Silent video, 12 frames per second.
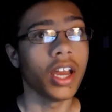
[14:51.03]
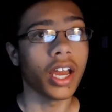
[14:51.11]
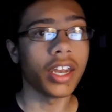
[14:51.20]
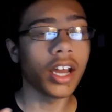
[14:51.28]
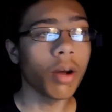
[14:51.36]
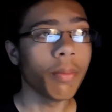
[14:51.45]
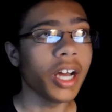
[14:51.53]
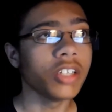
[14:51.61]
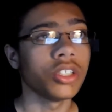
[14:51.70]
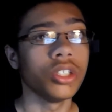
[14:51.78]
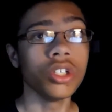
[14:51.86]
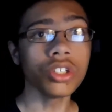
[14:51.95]
And now
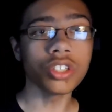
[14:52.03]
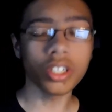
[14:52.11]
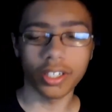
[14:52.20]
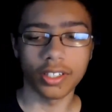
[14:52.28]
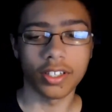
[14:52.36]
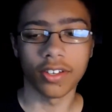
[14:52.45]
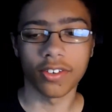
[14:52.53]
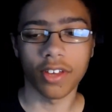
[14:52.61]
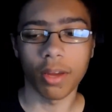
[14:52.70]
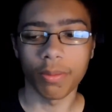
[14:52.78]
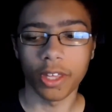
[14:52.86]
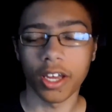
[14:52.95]
imagine you're still into the
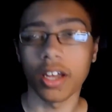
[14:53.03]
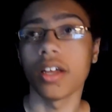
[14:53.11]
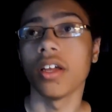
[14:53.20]
same thing,